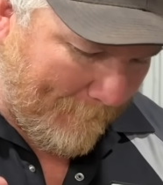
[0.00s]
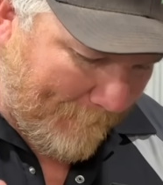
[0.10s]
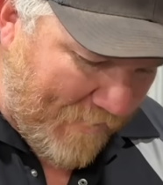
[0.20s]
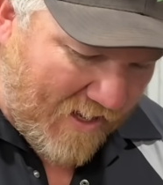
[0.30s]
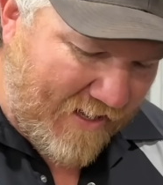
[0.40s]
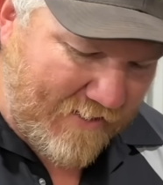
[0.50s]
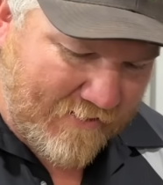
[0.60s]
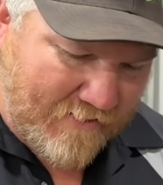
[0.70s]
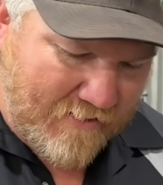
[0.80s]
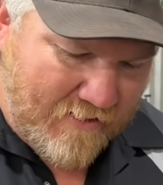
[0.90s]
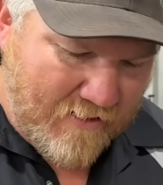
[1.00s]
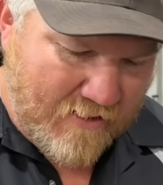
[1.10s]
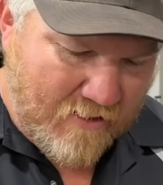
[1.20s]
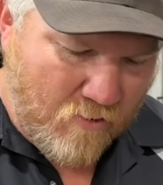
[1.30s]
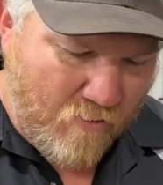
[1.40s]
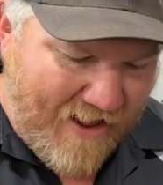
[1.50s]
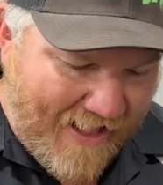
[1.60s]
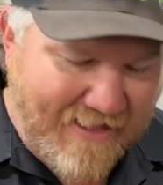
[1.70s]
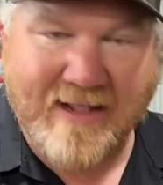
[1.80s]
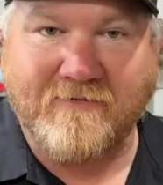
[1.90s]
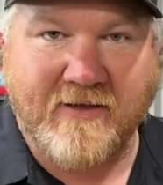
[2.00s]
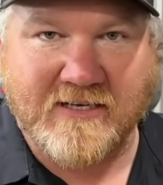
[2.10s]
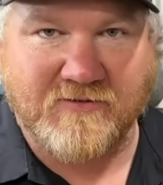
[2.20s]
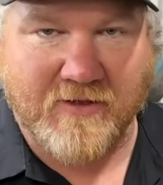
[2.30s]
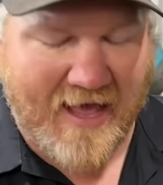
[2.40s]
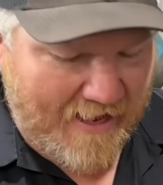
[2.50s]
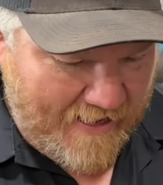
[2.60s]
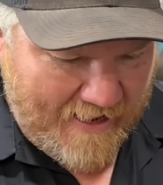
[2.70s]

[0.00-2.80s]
But we had to get a fix for that,